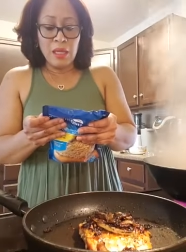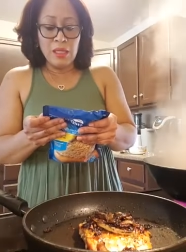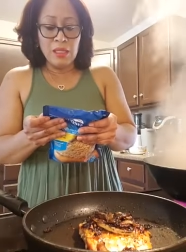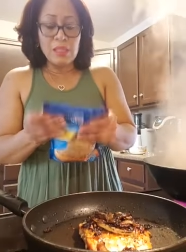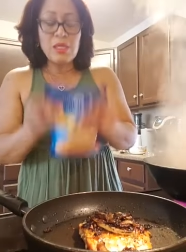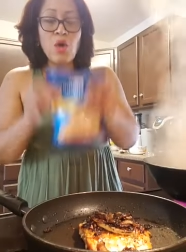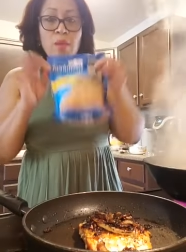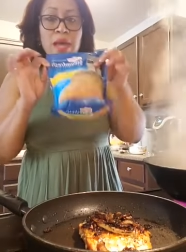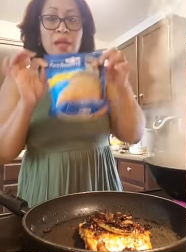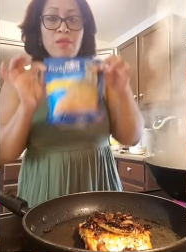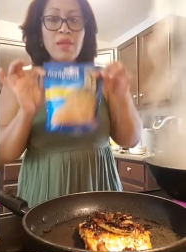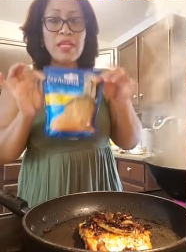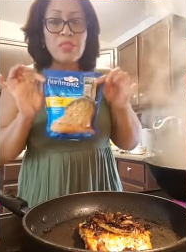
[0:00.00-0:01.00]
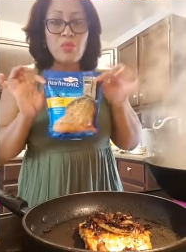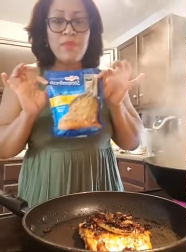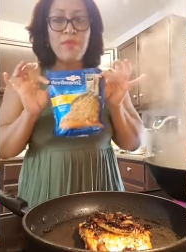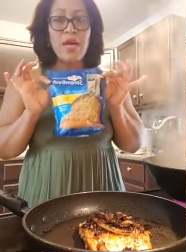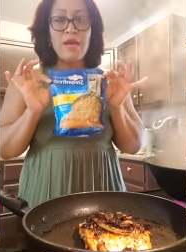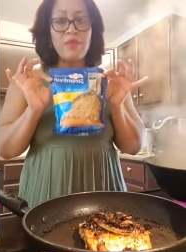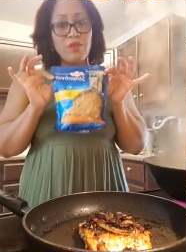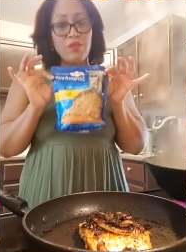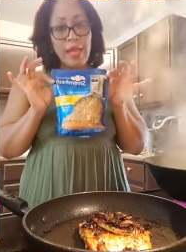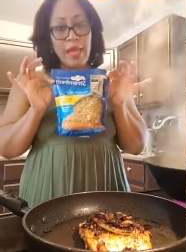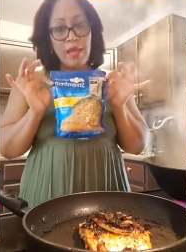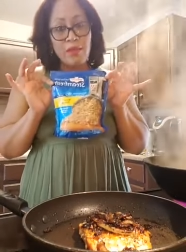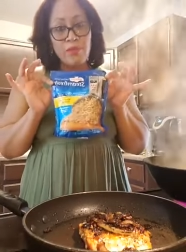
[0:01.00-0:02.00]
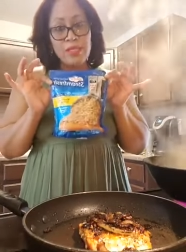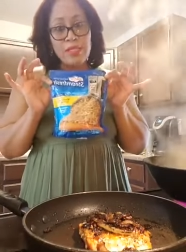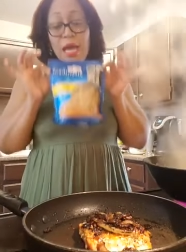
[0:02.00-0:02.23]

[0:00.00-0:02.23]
this whole bag of rice will be 500 calories.